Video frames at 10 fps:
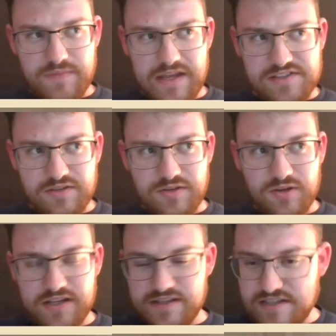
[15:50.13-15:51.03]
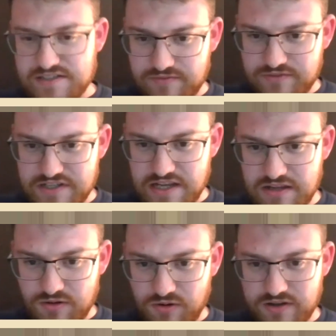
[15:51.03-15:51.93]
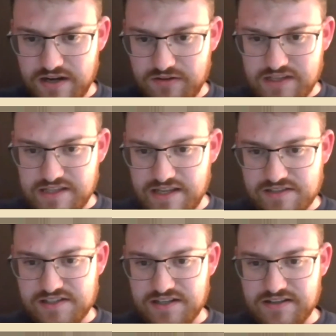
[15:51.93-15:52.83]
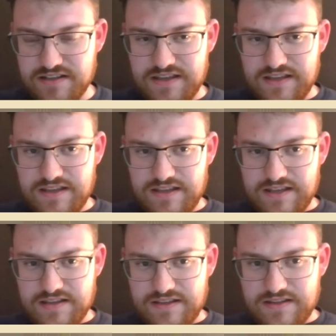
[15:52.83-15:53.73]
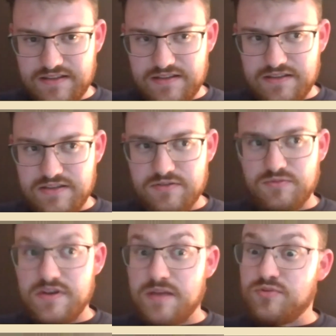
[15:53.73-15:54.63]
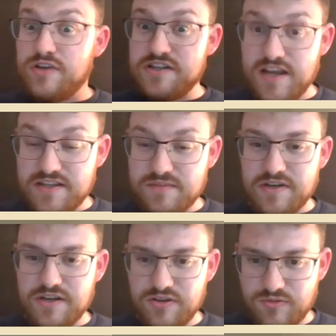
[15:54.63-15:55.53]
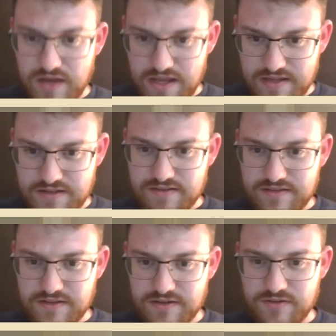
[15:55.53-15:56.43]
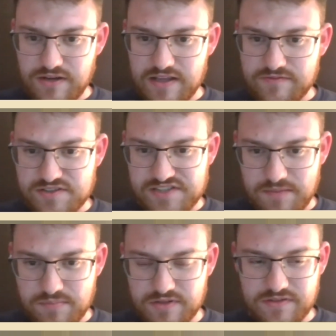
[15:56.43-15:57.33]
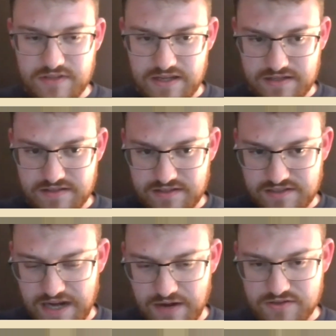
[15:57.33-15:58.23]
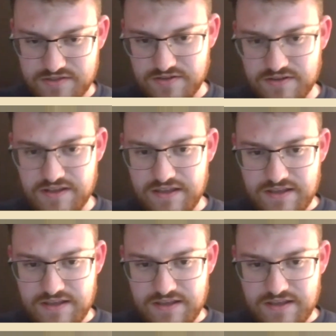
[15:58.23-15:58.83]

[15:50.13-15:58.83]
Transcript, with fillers: makes you look at these everyday ordinary things and you appreciate them in a new way. You know, like, for example, his character,